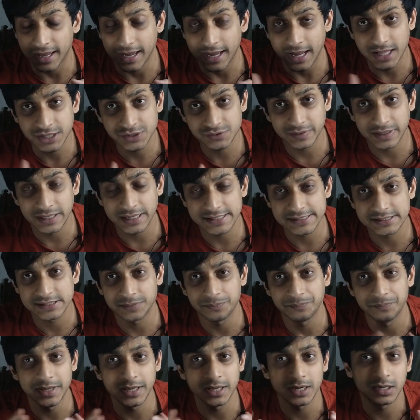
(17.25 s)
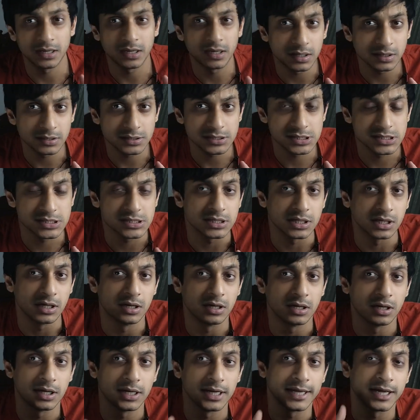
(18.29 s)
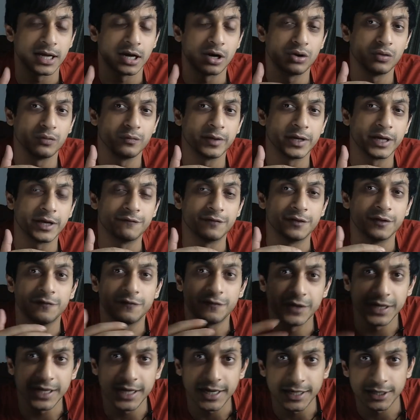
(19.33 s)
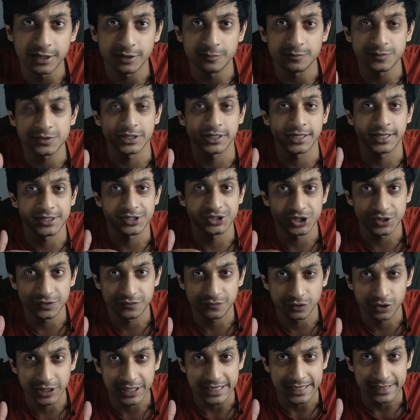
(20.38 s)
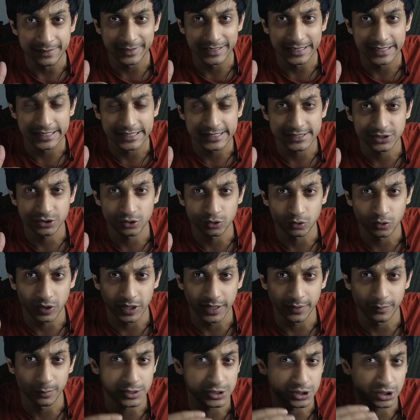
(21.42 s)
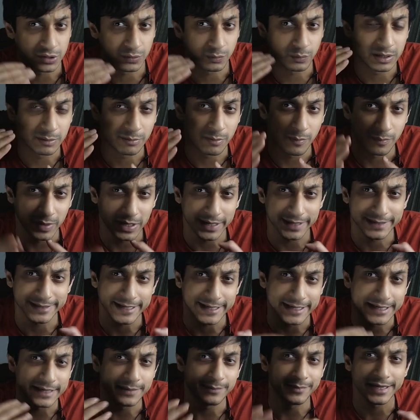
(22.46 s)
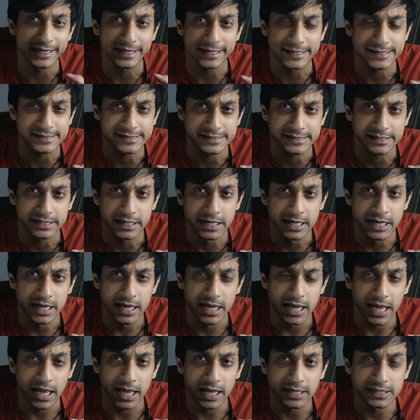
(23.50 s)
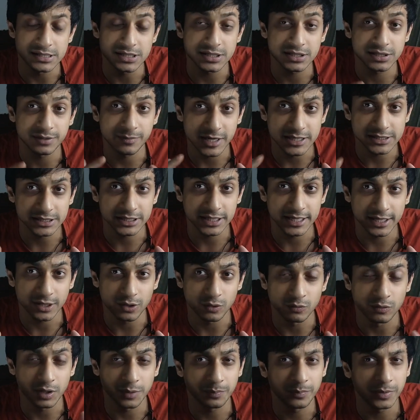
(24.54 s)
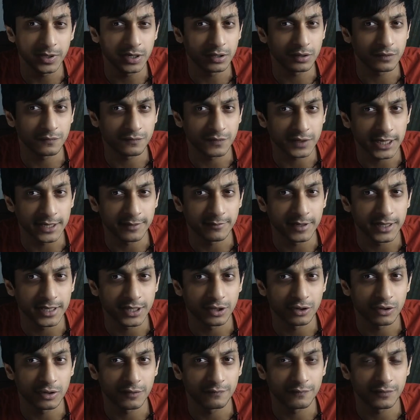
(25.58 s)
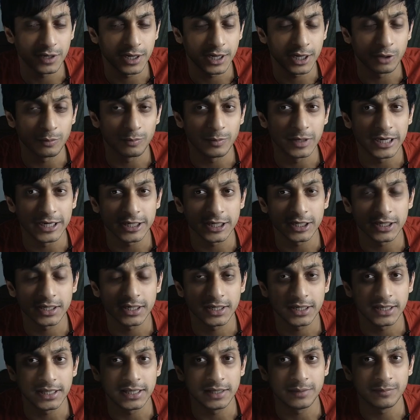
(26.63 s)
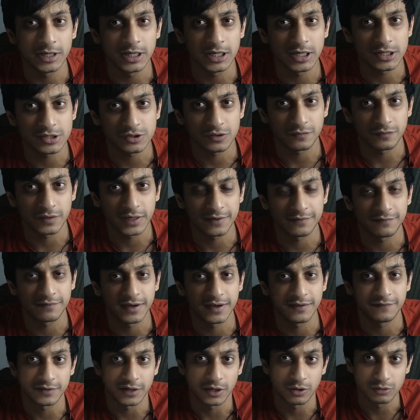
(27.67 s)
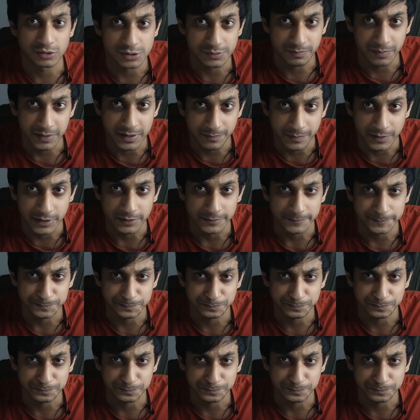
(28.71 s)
as well as the PLRs, like how do we give the free items in exchange for the email list. So eventually we'll be building the email list, and just imagine like over a period of time, like you have accumulated an email list of like 5,000 people.